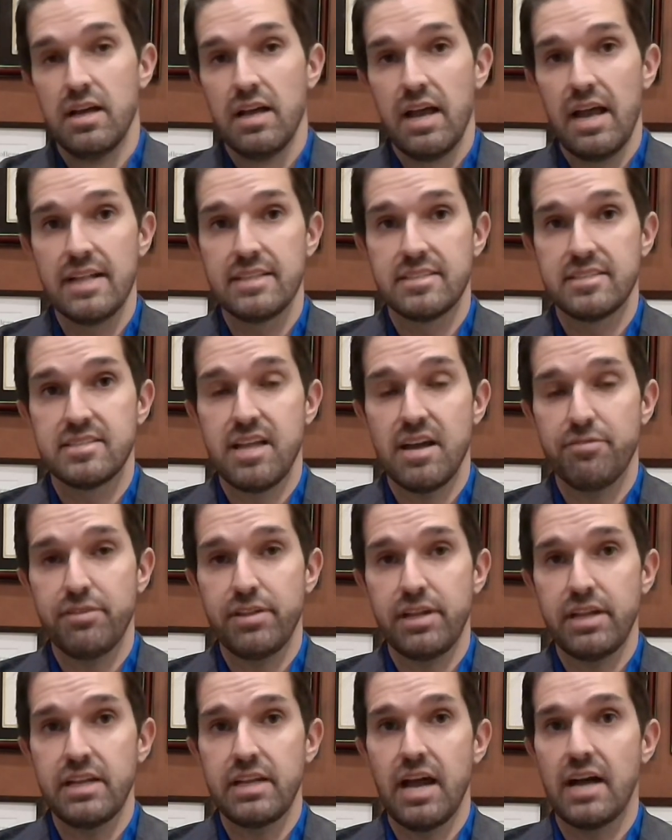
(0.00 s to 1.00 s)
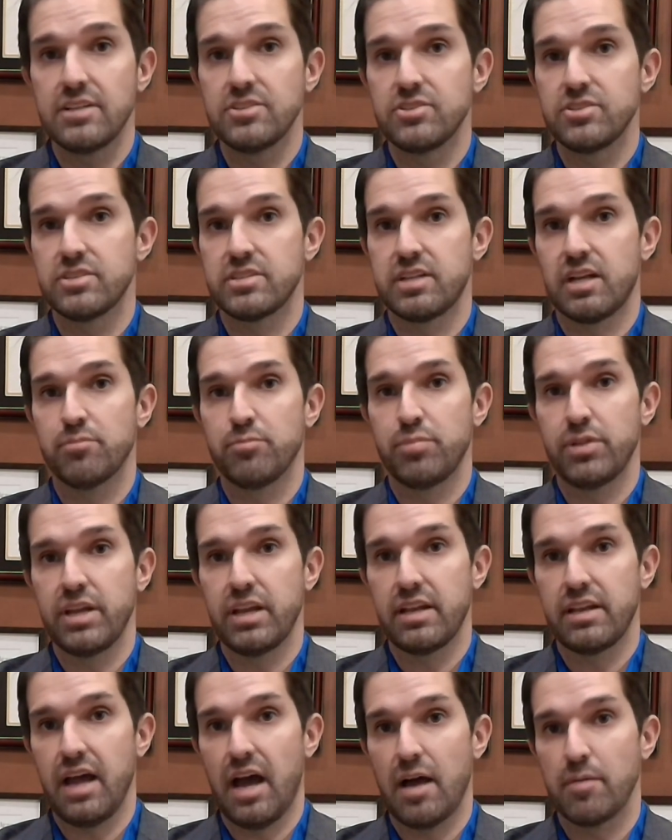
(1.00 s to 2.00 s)
It's definitely not just a complete
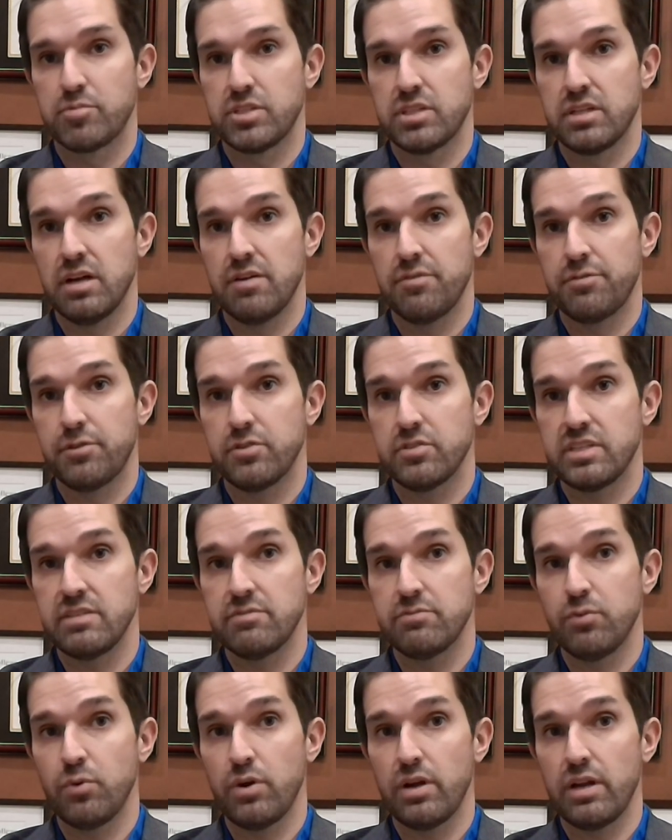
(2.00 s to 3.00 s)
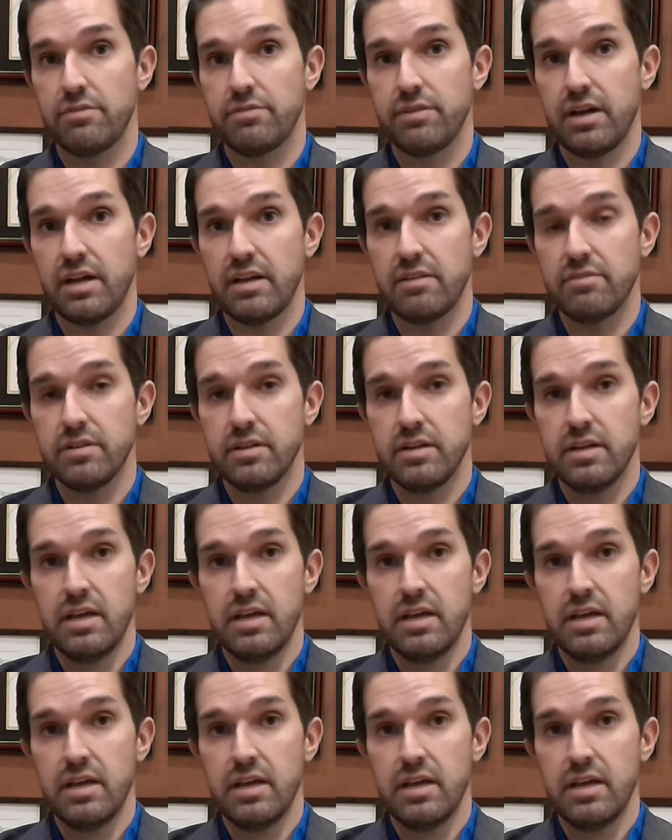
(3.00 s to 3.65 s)
adoption of 13485,